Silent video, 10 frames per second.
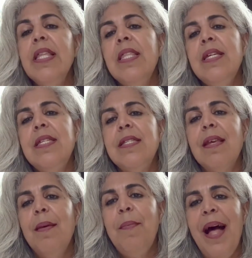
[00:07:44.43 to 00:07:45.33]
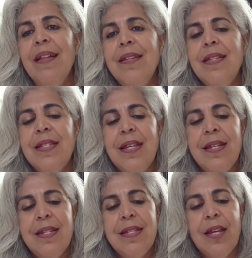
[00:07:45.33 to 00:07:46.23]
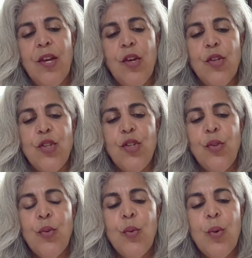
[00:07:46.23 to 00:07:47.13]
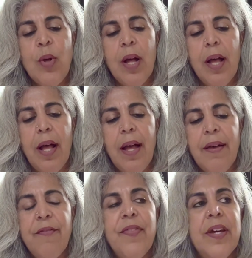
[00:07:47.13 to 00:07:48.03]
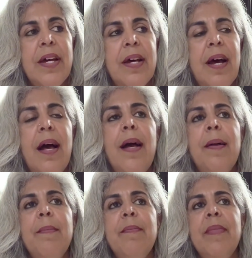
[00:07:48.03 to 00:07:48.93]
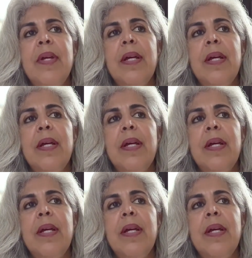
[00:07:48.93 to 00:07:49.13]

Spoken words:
This balances two of the